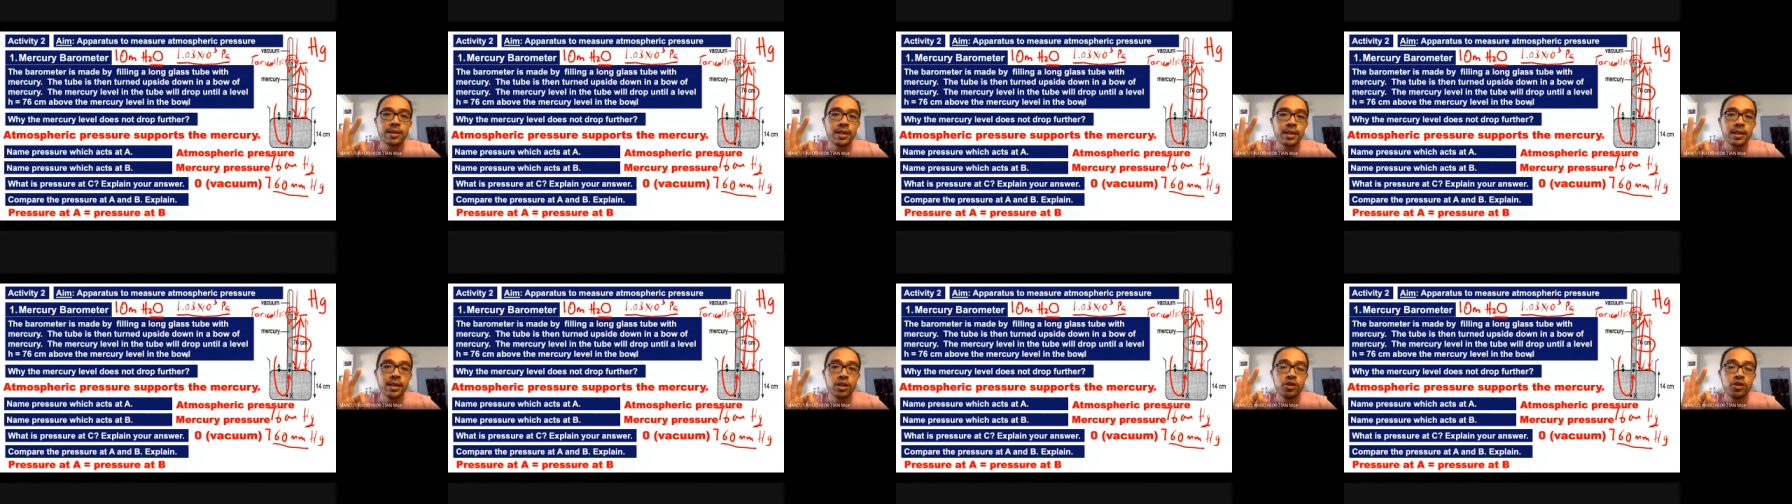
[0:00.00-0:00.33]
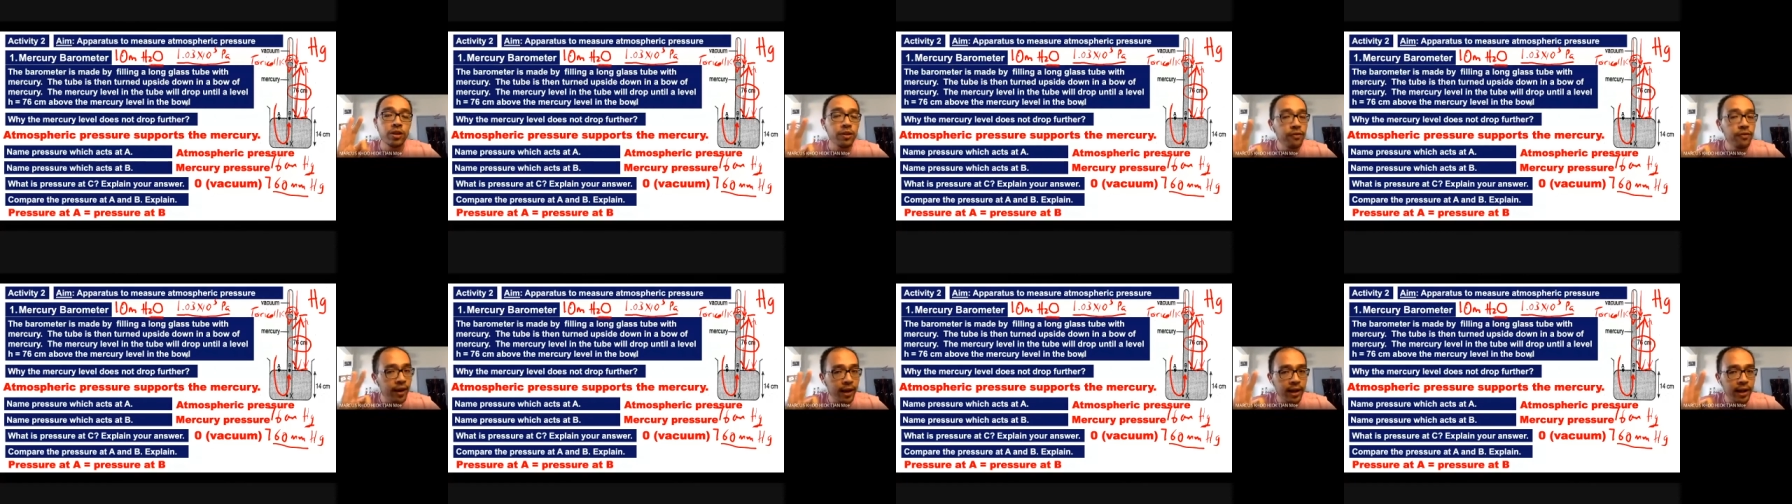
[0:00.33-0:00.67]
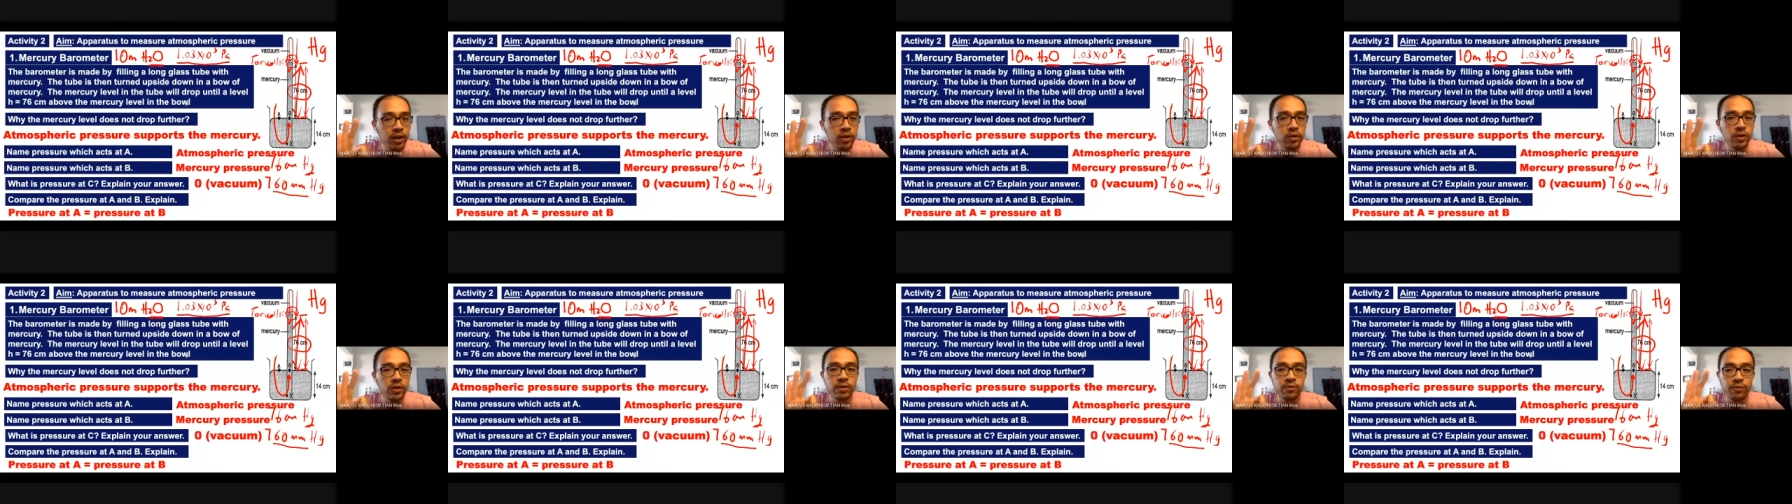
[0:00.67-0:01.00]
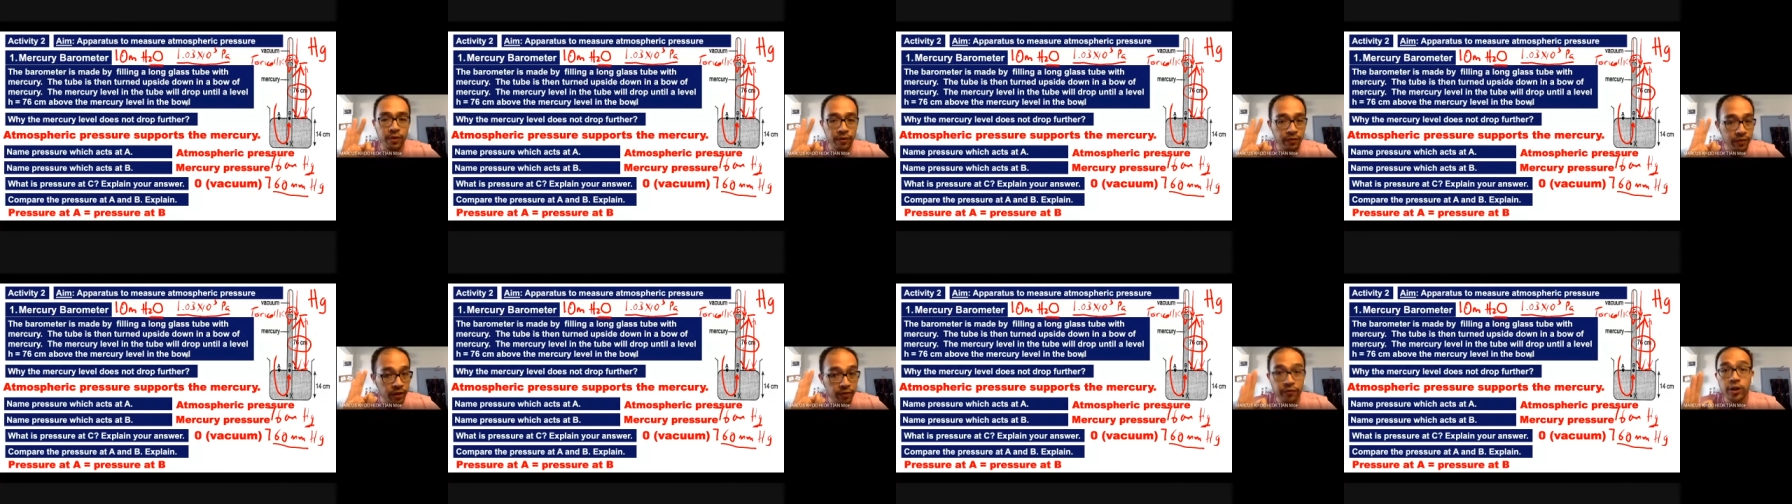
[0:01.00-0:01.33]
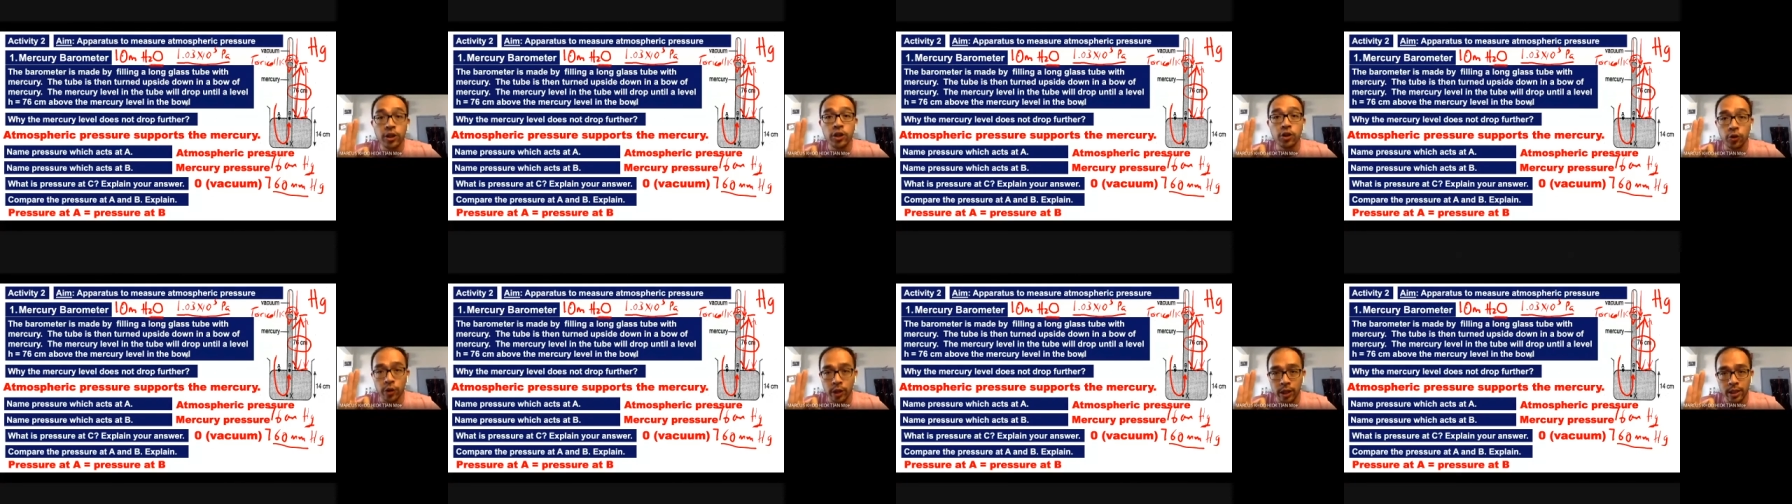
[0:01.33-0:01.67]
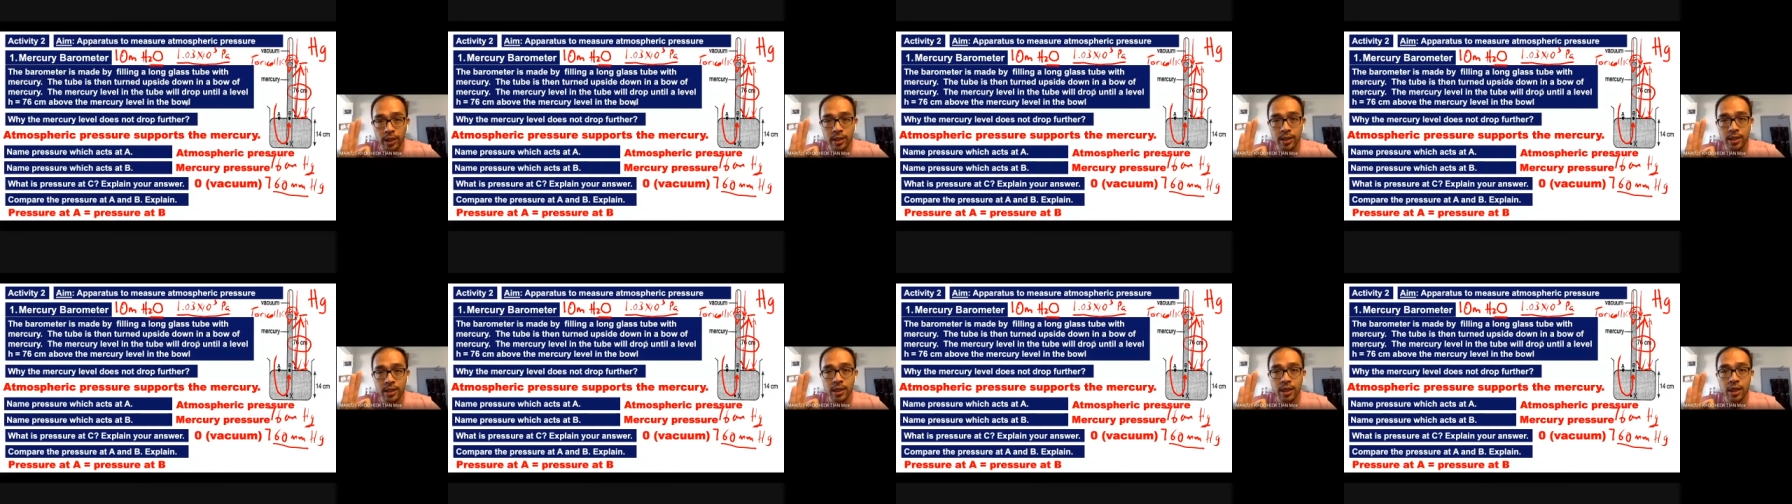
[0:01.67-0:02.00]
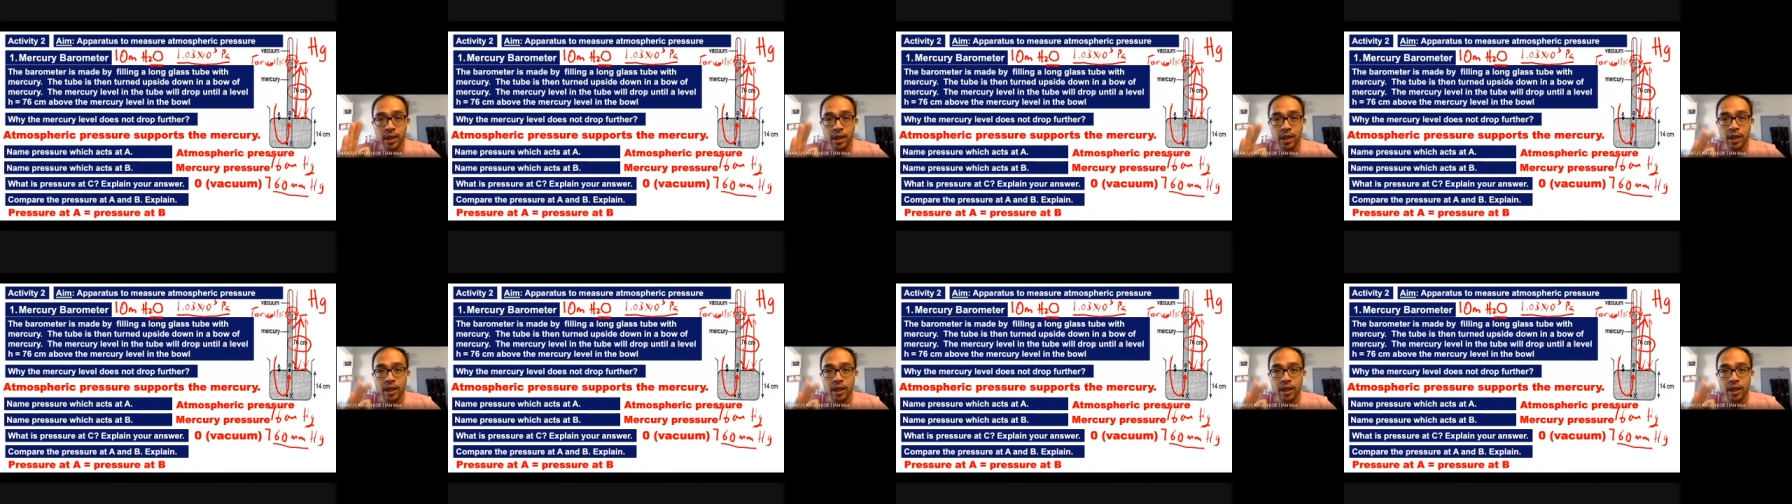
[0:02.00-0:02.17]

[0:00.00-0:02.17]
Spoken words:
3 values with different units.